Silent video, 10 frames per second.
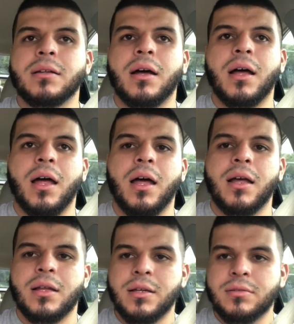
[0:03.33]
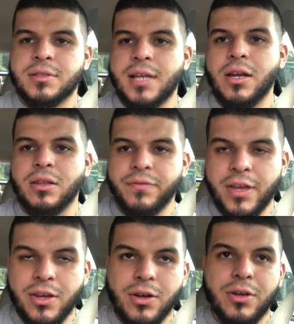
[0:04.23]
Title of the
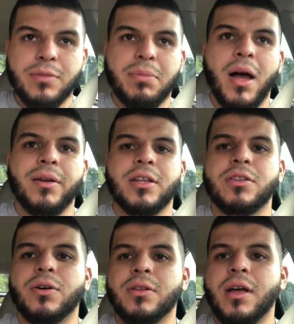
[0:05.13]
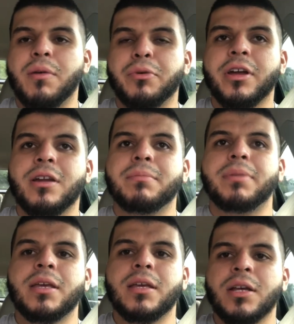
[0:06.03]
video, you probably know that we're gonna
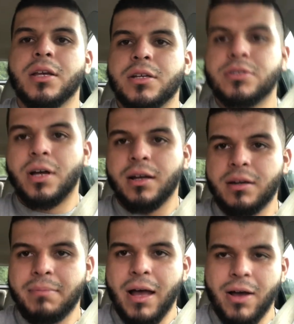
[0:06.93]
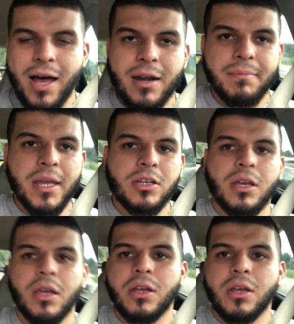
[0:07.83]
be talking about how to make